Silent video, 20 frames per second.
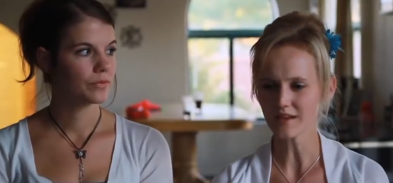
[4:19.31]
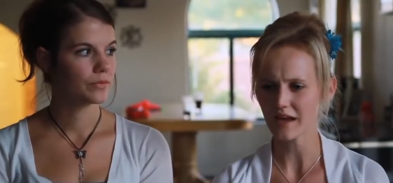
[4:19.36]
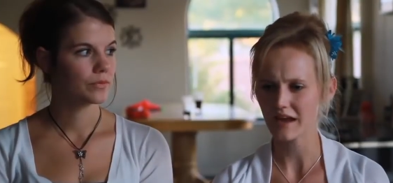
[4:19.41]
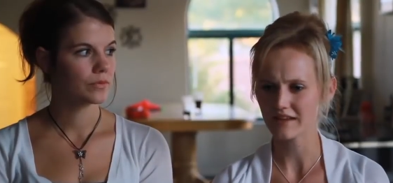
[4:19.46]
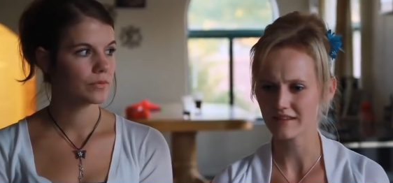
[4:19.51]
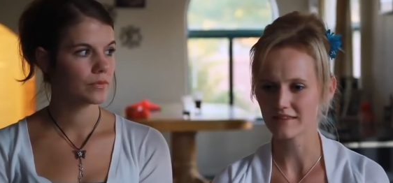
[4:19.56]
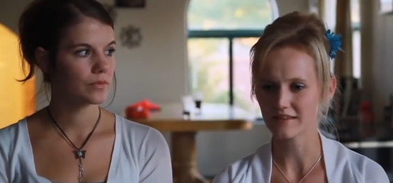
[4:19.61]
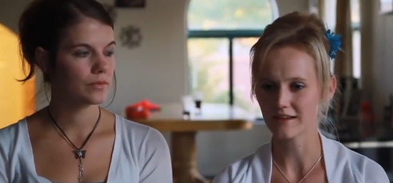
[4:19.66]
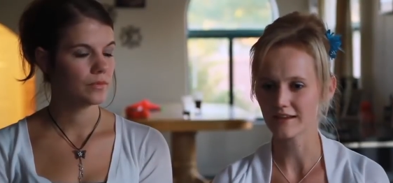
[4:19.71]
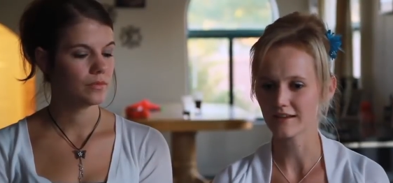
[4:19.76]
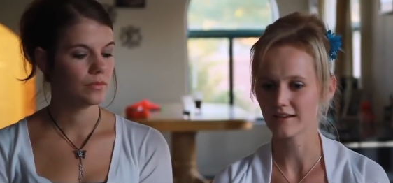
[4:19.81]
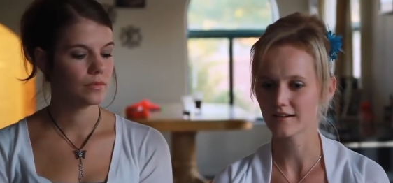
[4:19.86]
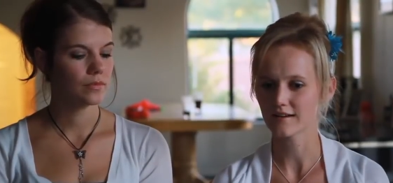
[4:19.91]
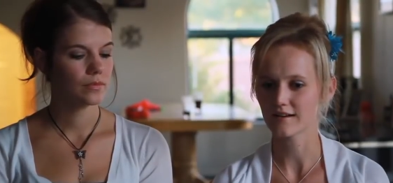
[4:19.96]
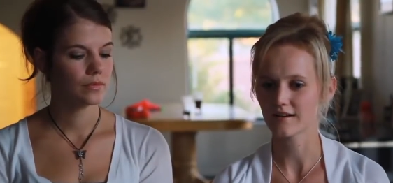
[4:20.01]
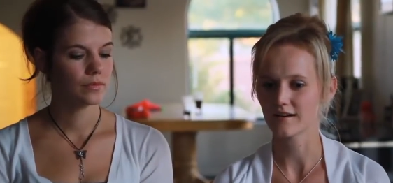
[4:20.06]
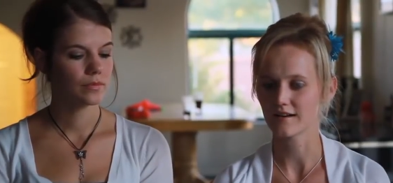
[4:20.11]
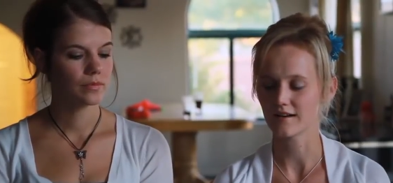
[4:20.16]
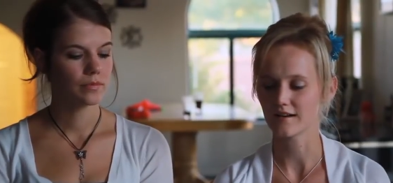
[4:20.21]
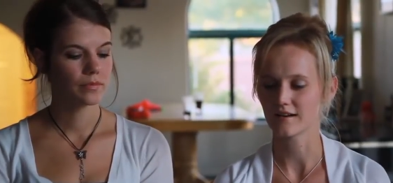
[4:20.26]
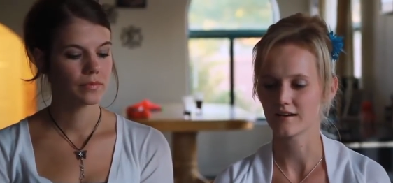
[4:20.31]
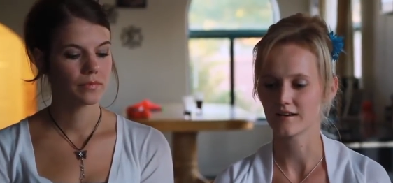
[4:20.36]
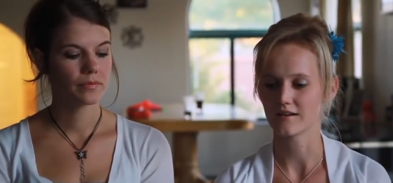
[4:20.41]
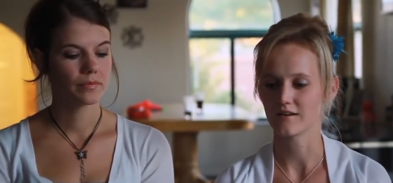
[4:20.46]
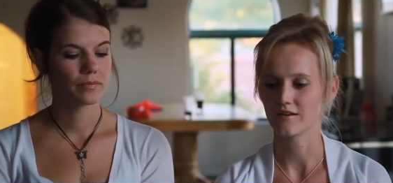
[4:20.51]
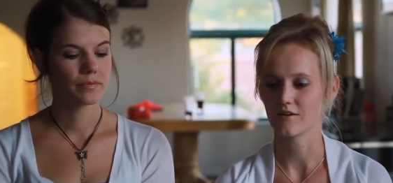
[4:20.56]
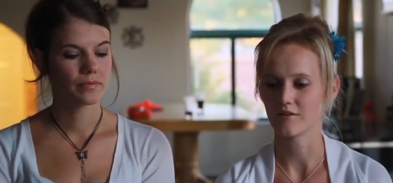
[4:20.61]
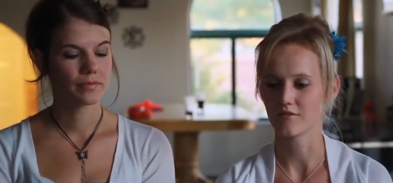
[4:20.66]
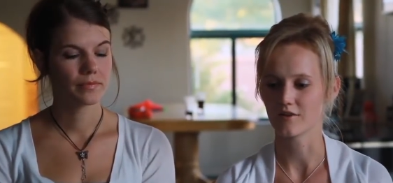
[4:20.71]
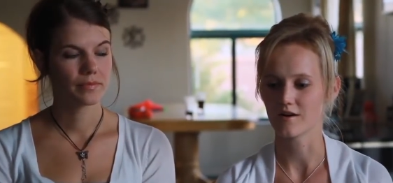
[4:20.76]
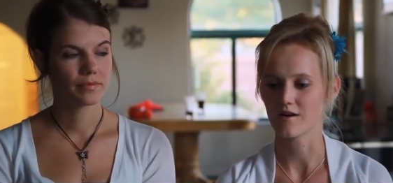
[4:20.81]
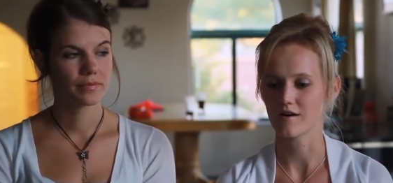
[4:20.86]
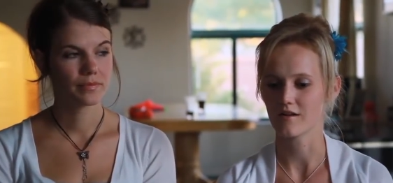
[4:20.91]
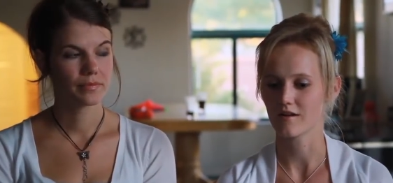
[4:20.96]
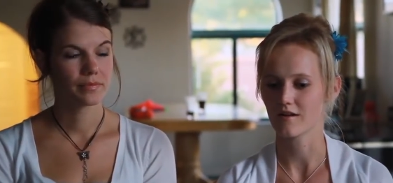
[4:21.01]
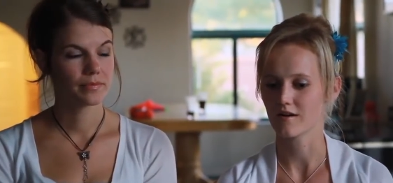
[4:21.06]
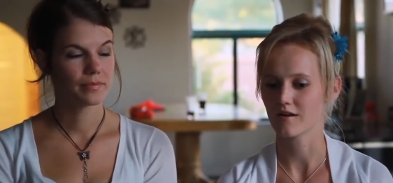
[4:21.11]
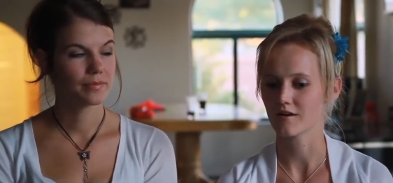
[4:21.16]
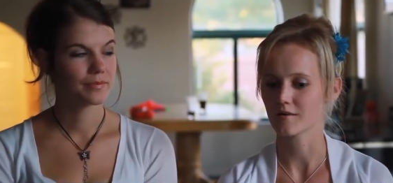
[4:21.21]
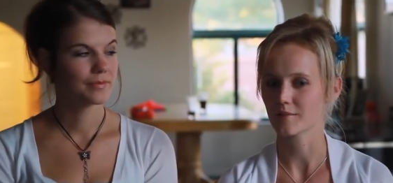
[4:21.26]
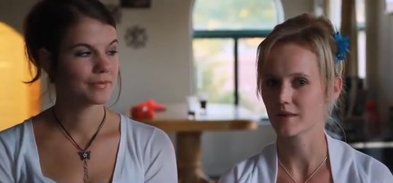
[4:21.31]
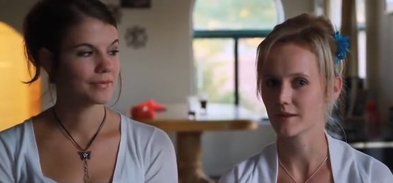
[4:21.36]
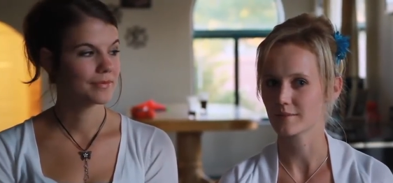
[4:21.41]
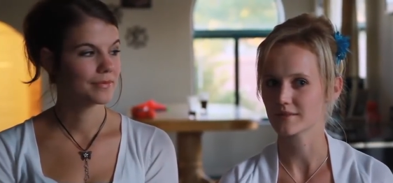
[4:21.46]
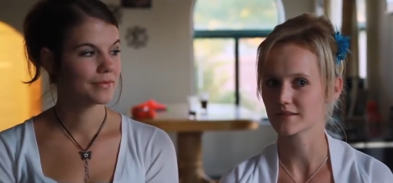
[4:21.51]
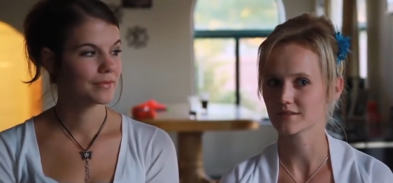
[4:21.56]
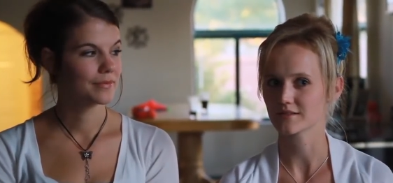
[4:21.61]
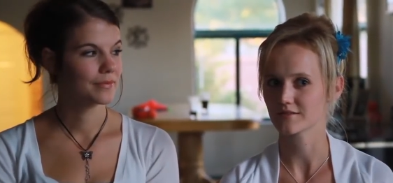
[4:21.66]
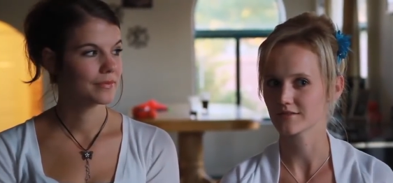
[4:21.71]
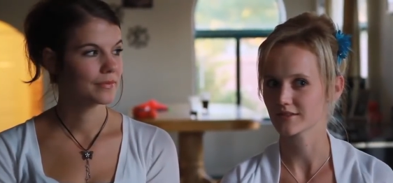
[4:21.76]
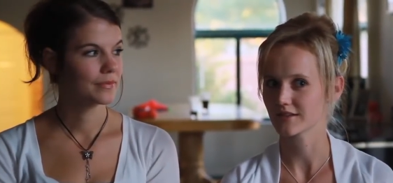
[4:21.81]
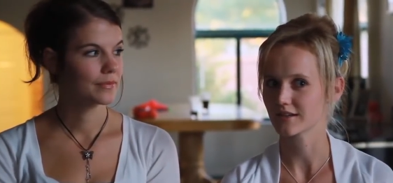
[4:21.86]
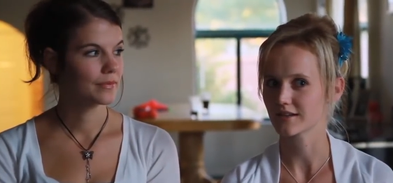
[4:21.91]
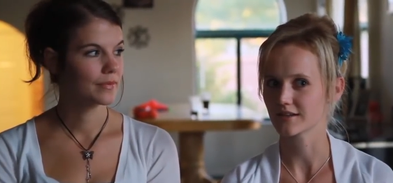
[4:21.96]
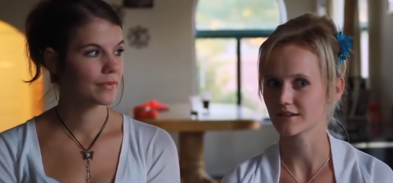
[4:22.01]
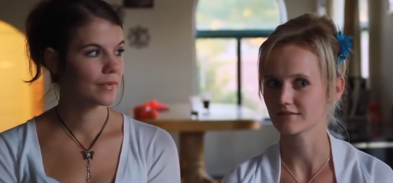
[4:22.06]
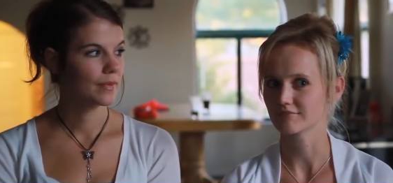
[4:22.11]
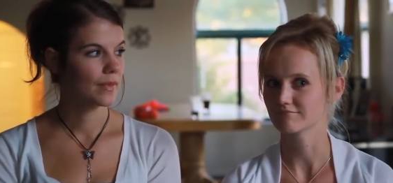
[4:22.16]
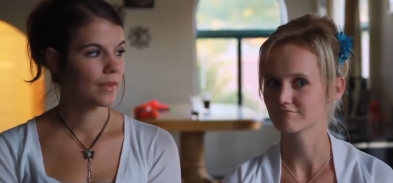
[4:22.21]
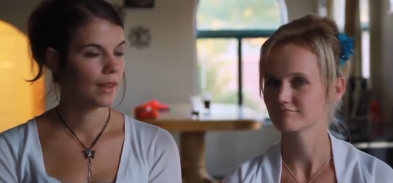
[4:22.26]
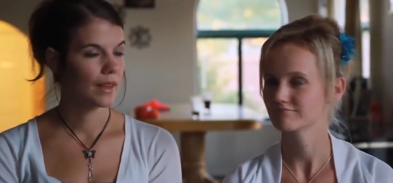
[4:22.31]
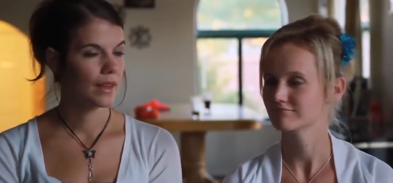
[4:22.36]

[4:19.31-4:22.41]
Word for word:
Speaker 1: I think uh, overall our babies are really good.